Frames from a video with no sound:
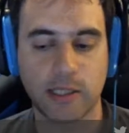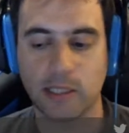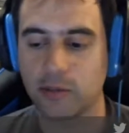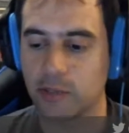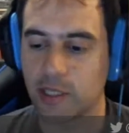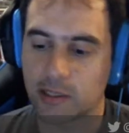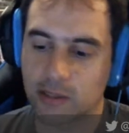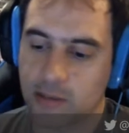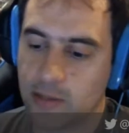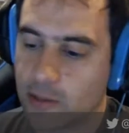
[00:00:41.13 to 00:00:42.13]
yes or yes.
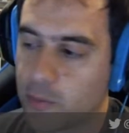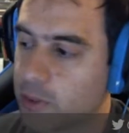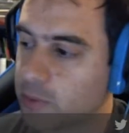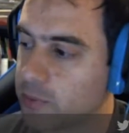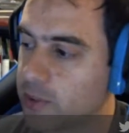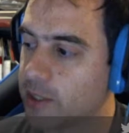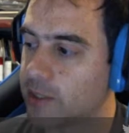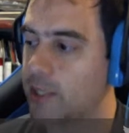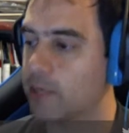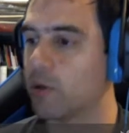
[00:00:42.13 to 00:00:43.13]
I didn't want to delay
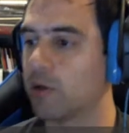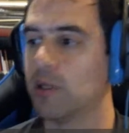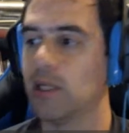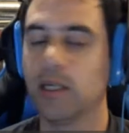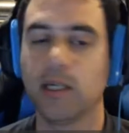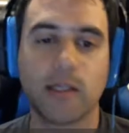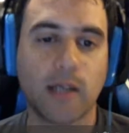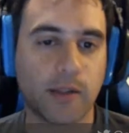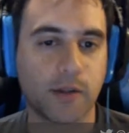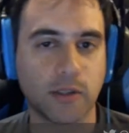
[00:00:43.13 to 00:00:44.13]
it anymore.
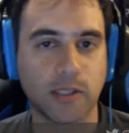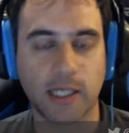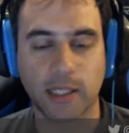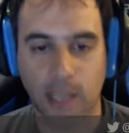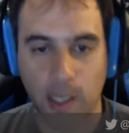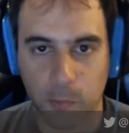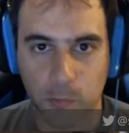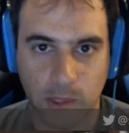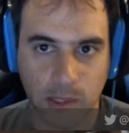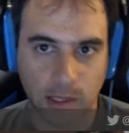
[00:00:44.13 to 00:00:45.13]
I thought that I
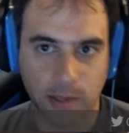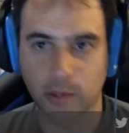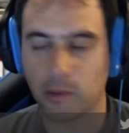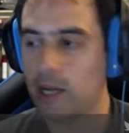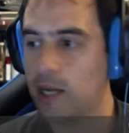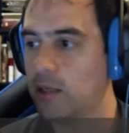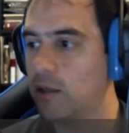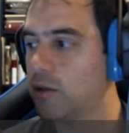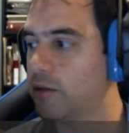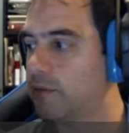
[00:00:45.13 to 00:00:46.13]
had a
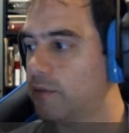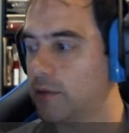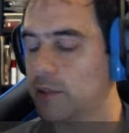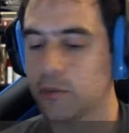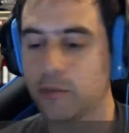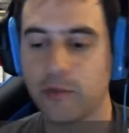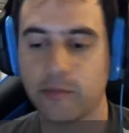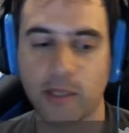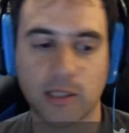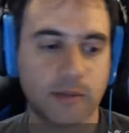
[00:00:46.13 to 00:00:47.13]
lot of good
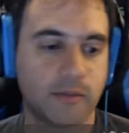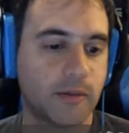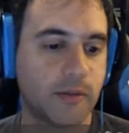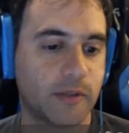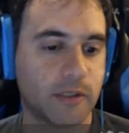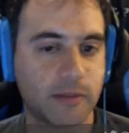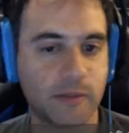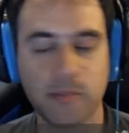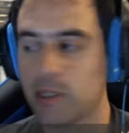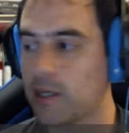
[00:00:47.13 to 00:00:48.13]
feedback from the first
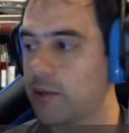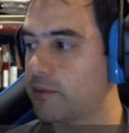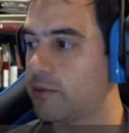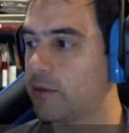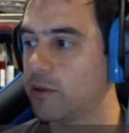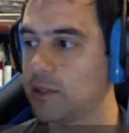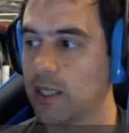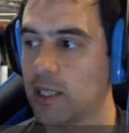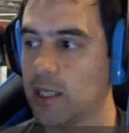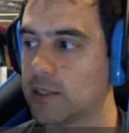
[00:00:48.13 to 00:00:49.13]
stream, and I
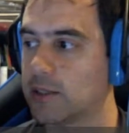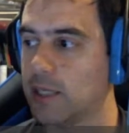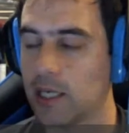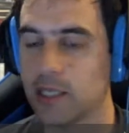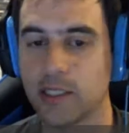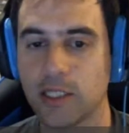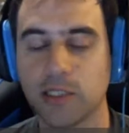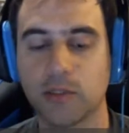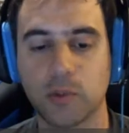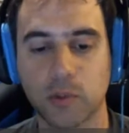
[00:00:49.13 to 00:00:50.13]
thought that I
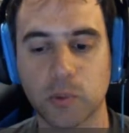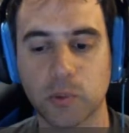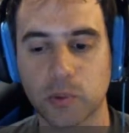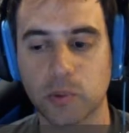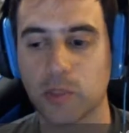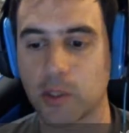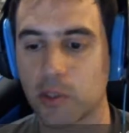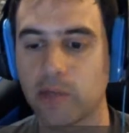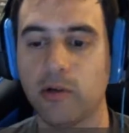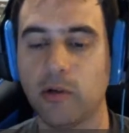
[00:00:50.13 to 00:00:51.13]
needed to do a
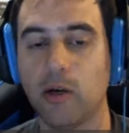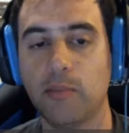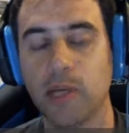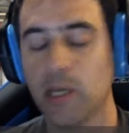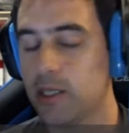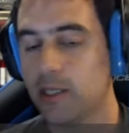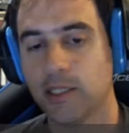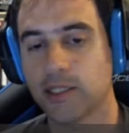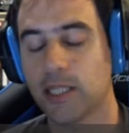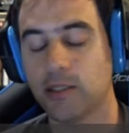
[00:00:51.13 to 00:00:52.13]
quick follow-up.
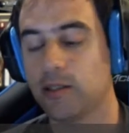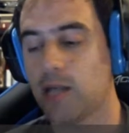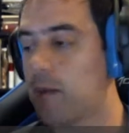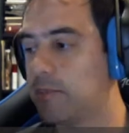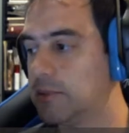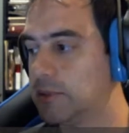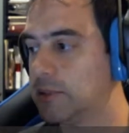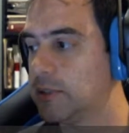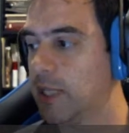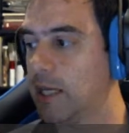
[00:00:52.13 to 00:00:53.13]
That didn't happen.
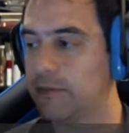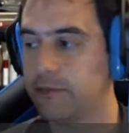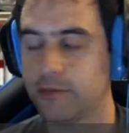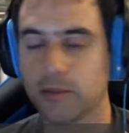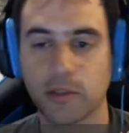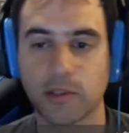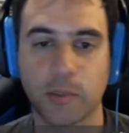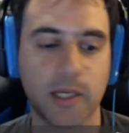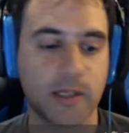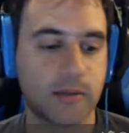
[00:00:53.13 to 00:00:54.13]
Life got in
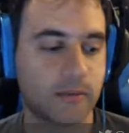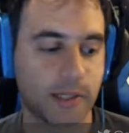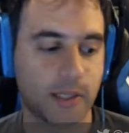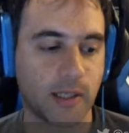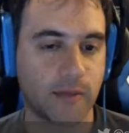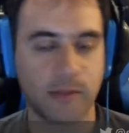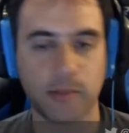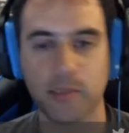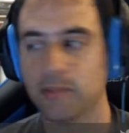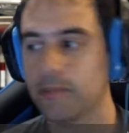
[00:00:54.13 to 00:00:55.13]
the way, real life,
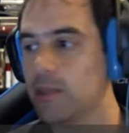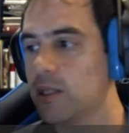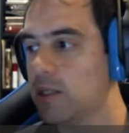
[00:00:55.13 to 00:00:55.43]
I mean.